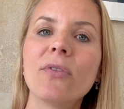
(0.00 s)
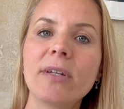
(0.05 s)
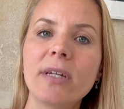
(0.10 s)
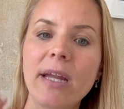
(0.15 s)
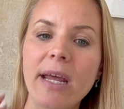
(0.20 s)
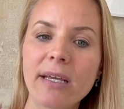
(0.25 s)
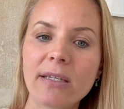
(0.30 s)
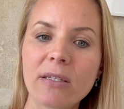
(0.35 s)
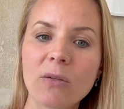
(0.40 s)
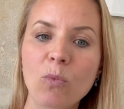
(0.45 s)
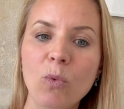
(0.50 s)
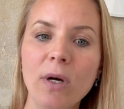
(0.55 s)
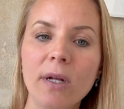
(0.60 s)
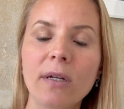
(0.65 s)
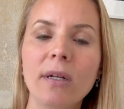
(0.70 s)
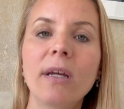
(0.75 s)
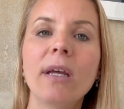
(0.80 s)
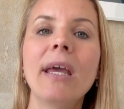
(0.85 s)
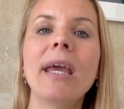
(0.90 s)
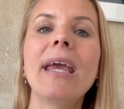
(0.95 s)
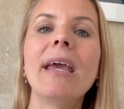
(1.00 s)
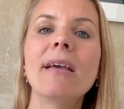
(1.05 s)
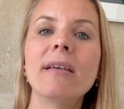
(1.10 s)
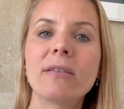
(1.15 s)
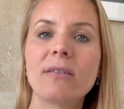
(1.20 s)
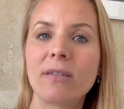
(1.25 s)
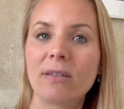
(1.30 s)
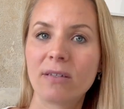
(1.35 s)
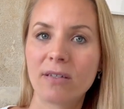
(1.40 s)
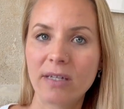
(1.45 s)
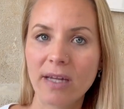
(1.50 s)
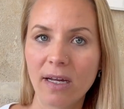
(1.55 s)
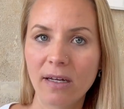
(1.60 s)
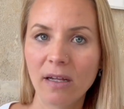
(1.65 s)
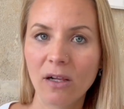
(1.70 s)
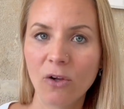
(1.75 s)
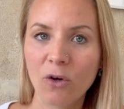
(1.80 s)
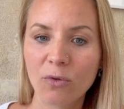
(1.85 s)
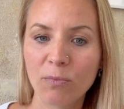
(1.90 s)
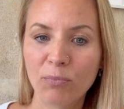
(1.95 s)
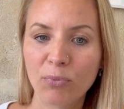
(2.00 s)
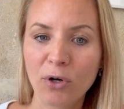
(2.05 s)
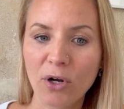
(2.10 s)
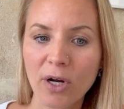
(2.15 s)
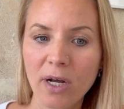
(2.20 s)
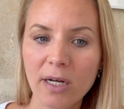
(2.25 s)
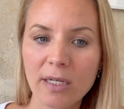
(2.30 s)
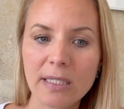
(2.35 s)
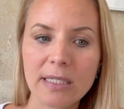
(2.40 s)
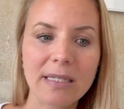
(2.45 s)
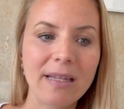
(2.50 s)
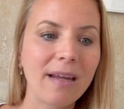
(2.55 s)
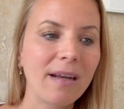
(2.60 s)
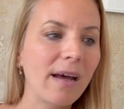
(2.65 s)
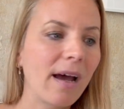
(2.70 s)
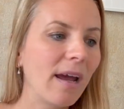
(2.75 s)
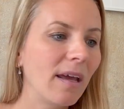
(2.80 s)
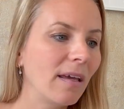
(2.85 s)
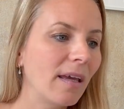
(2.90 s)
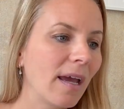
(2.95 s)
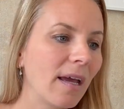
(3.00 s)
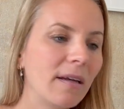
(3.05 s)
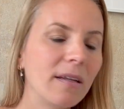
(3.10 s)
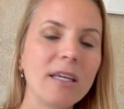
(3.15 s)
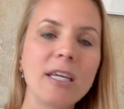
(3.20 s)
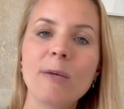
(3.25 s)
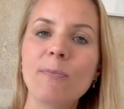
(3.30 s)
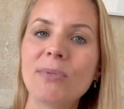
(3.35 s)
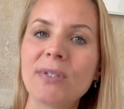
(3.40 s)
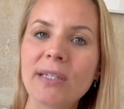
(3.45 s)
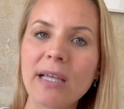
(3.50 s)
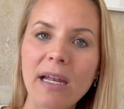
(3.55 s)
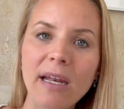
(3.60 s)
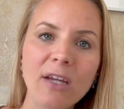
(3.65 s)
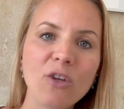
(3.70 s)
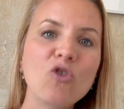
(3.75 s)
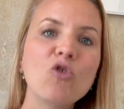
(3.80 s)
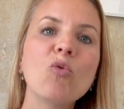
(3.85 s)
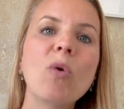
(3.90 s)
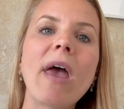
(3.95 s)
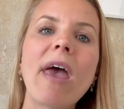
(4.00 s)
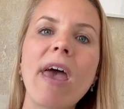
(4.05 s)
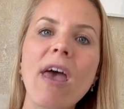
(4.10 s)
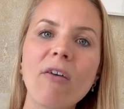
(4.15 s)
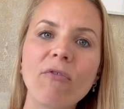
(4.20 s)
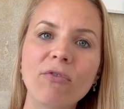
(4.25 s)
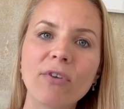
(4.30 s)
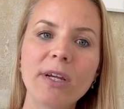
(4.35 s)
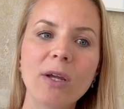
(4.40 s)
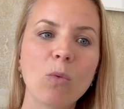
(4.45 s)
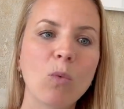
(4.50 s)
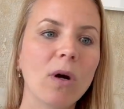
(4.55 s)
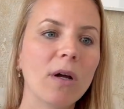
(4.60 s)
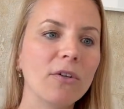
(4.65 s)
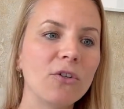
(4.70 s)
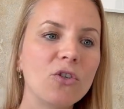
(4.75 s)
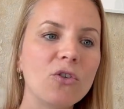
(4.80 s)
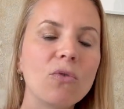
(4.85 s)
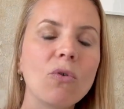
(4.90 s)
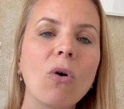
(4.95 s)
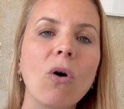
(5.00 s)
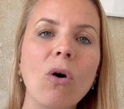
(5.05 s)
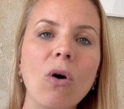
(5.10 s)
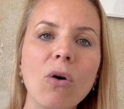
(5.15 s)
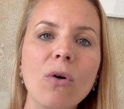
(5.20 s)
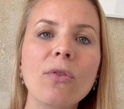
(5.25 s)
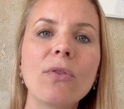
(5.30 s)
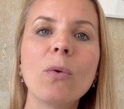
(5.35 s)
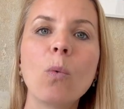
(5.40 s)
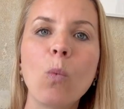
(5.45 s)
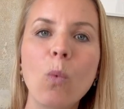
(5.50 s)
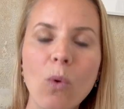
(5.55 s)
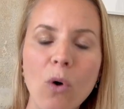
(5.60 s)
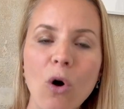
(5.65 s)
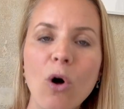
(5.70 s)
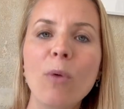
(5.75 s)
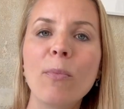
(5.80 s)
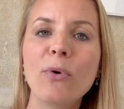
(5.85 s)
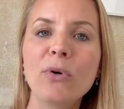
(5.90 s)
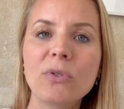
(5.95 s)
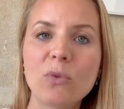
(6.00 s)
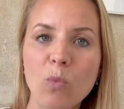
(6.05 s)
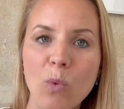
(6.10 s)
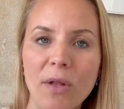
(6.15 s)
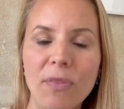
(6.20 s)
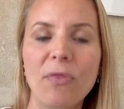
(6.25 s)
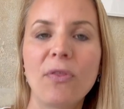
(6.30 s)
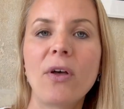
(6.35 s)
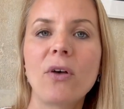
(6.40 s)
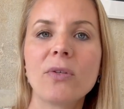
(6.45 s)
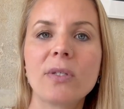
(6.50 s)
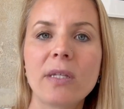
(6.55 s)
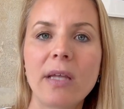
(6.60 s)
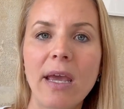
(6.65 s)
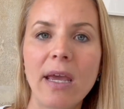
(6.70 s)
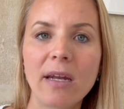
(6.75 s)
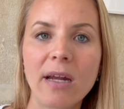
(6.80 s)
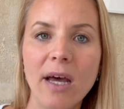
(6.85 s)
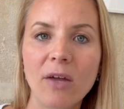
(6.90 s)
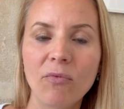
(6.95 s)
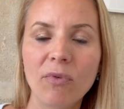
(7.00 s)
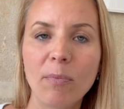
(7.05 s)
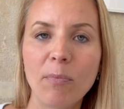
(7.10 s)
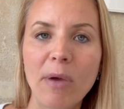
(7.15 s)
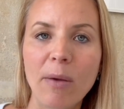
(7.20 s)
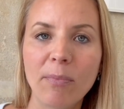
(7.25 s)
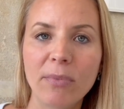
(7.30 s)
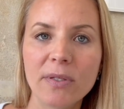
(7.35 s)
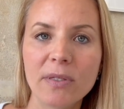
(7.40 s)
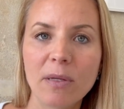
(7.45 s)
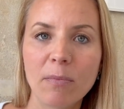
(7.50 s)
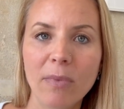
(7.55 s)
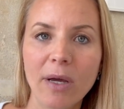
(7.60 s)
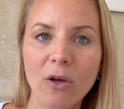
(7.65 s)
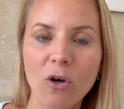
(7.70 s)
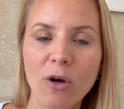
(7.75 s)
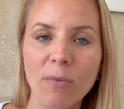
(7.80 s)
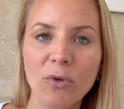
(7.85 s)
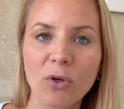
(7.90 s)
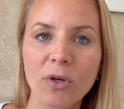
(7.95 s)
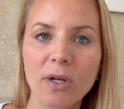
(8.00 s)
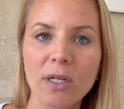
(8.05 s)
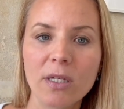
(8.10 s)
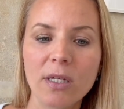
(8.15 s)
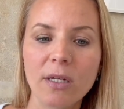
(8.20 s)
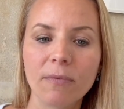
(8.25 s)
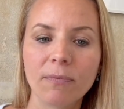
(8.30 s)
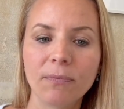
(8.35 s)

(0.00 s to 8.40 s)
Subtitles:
next one is standalone products that I can keep selling to everyone, to all the almost 1,800 members in my community.